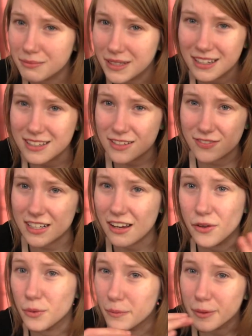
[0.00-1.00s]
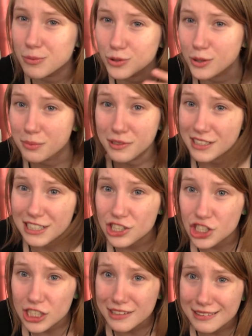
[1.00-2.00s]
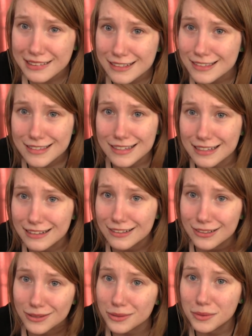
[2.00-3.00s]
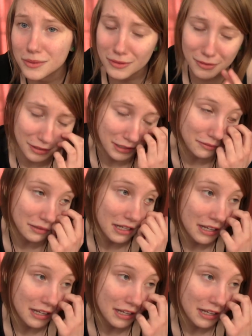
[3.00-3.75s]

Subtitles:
because of another Warped Tour prediction list, and dude, or, like,